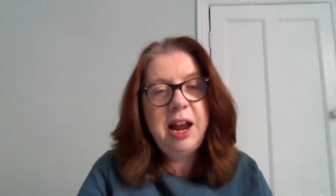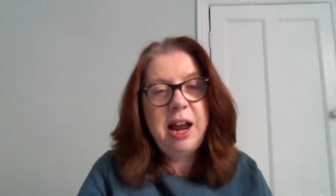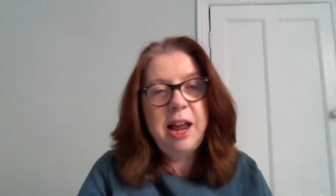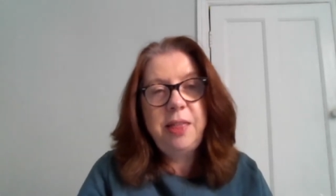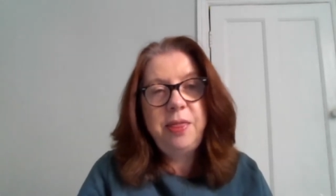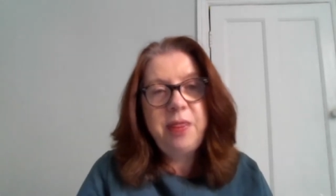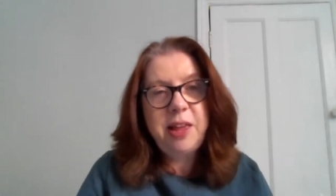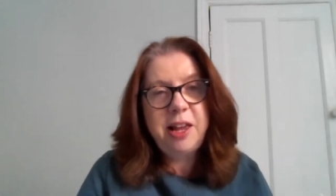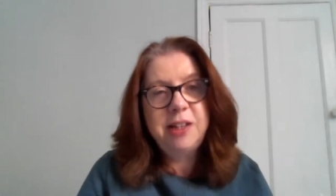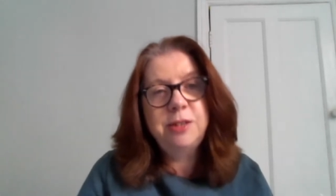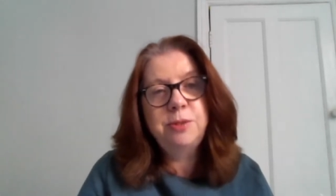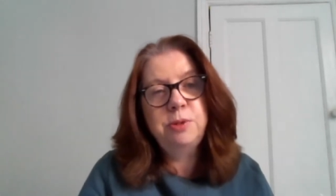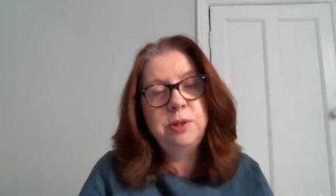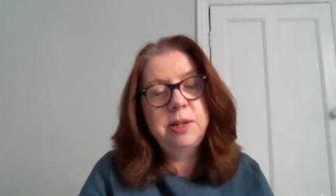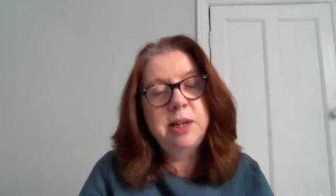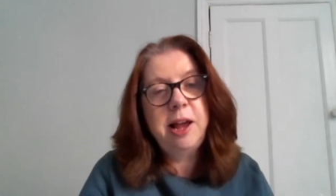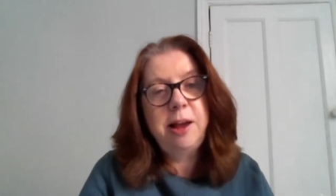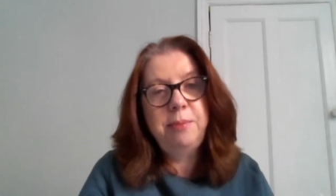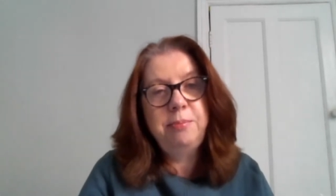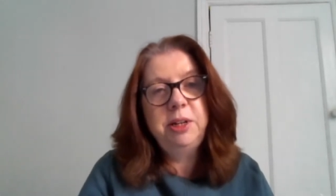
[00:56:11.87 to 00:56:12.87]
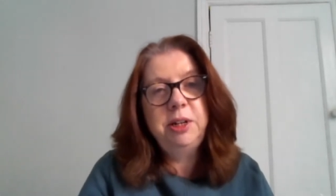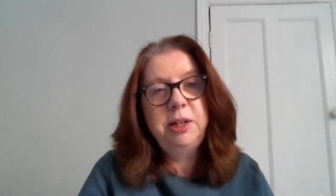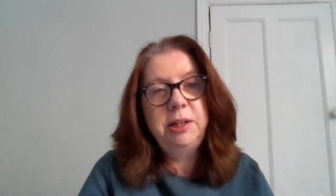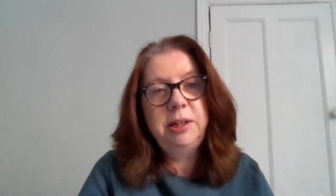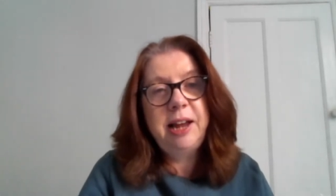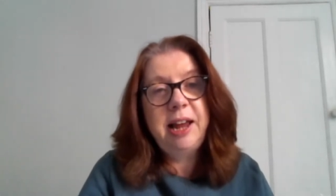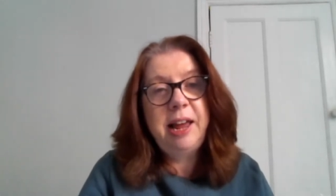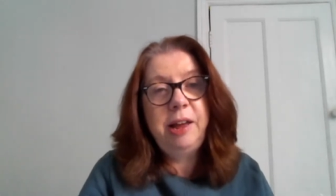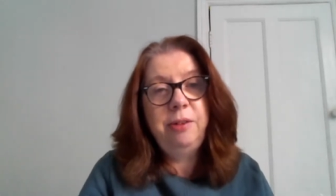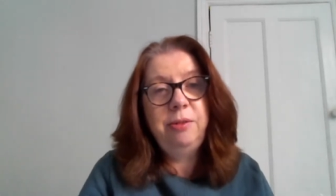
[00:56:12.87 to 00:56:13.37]
And that's what's
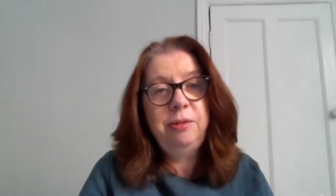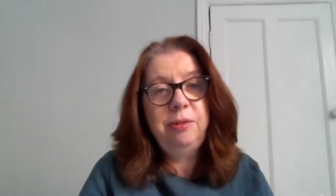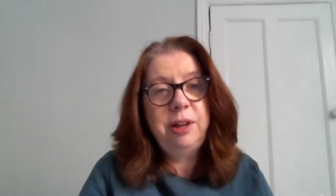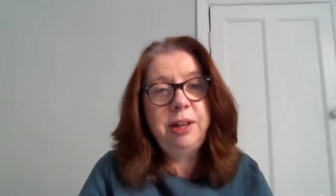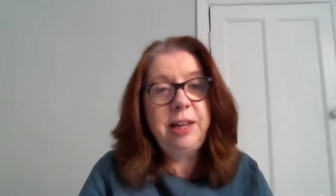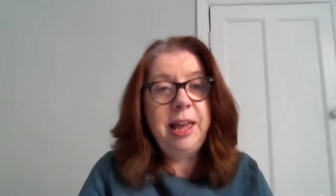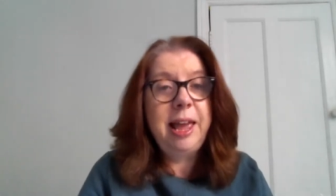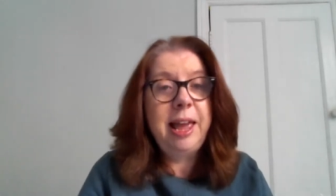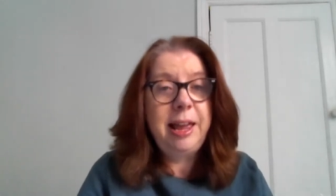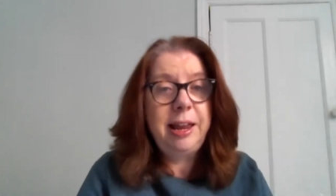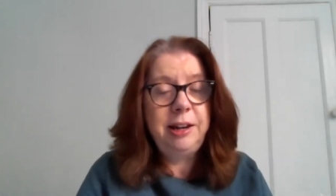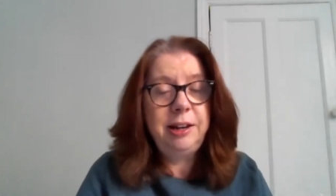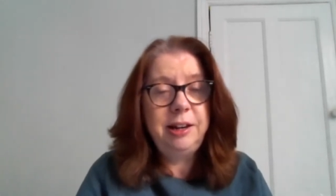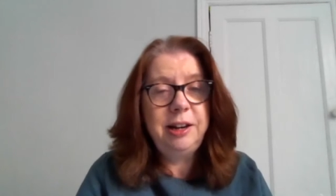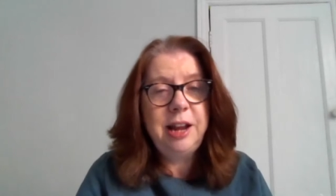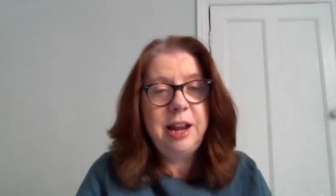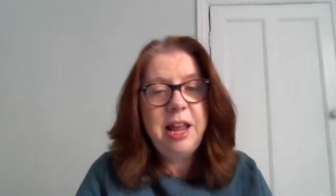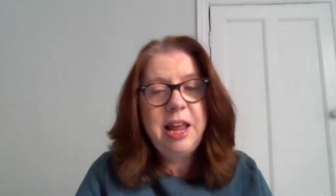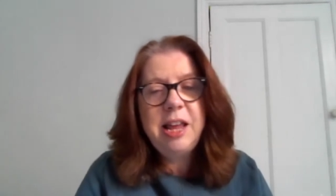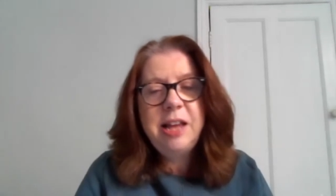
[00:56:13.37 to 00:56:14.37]
happening now again.